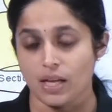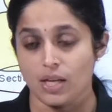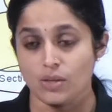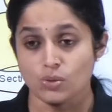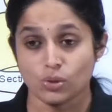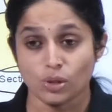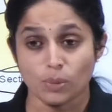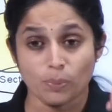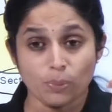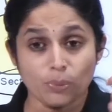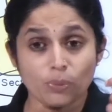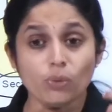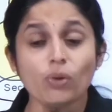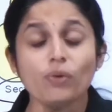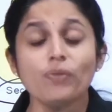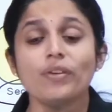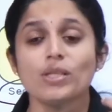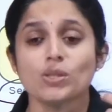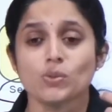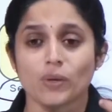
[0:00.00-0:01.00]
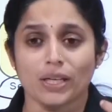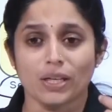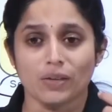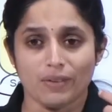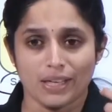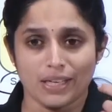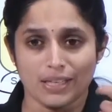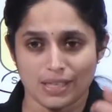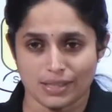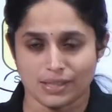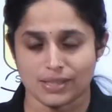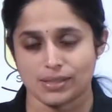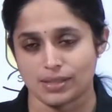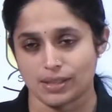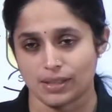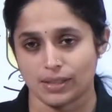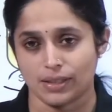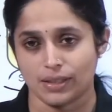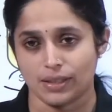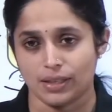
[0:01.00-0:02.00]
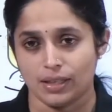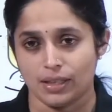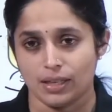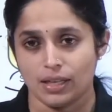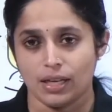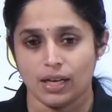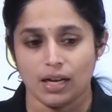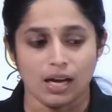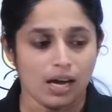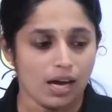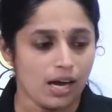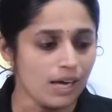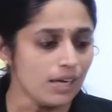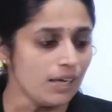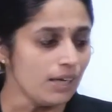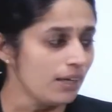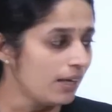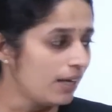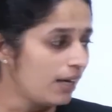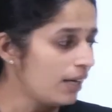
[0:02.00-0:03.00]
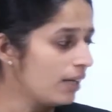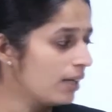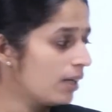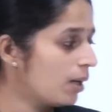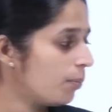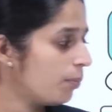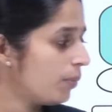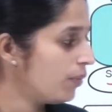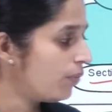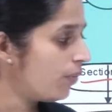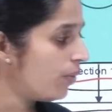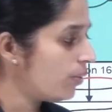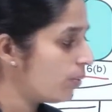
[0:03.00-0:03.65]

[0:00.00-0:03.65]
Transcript: So, the proof is very, very necessary. Earlier, before